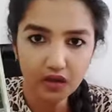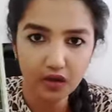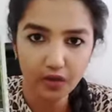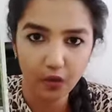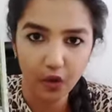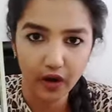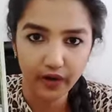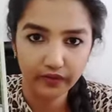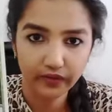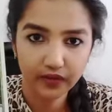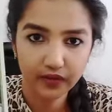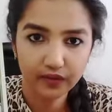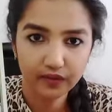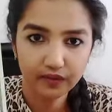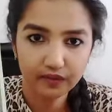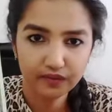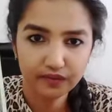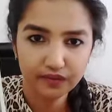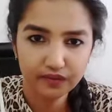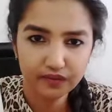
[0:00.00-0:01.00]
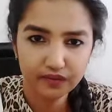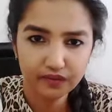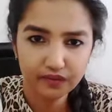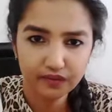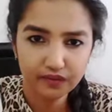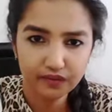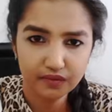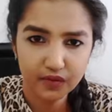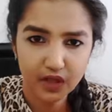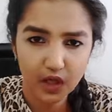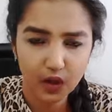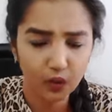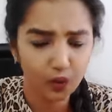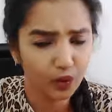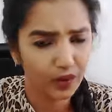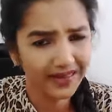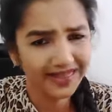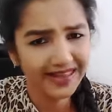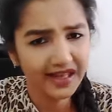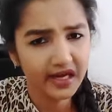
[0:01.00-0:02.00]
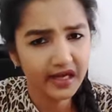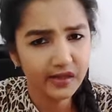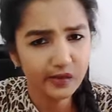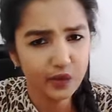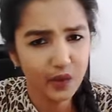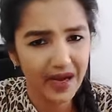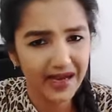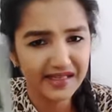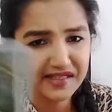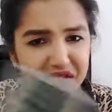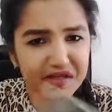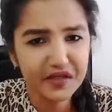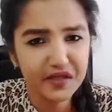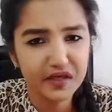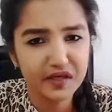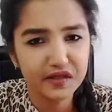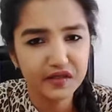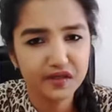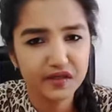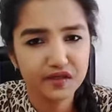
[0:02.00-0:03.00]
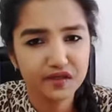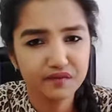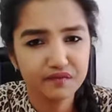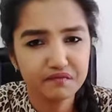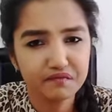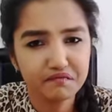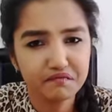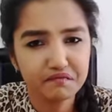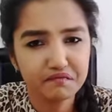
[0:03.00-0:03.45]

the birth. What they are advising is,